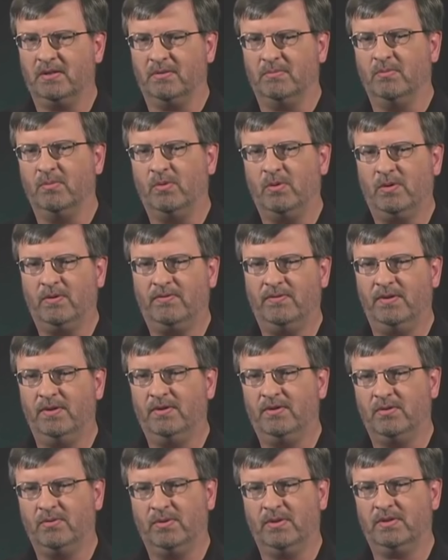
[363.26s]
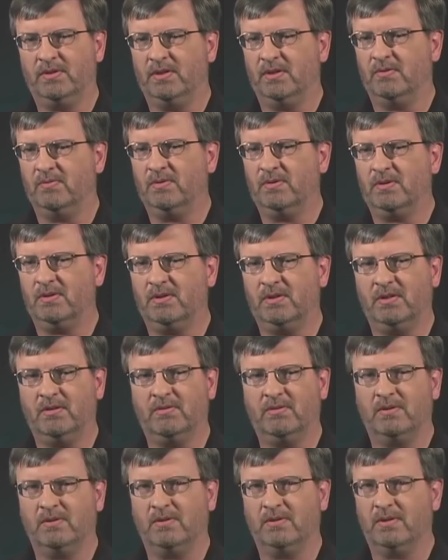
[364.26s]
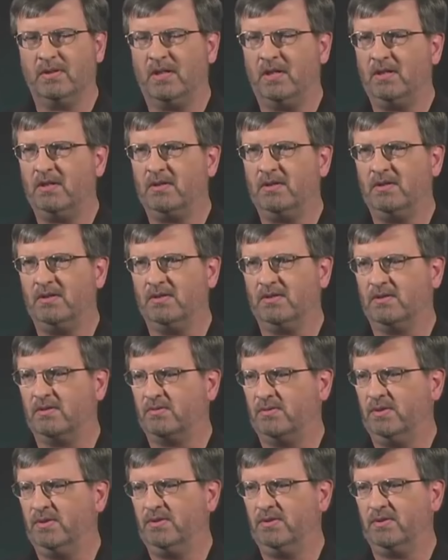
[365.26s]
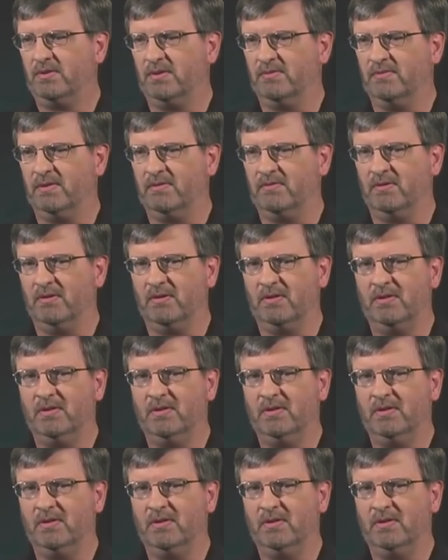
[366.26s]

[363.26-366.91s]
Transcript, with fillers: to morph into what they were. They were ugliest creatures I've ever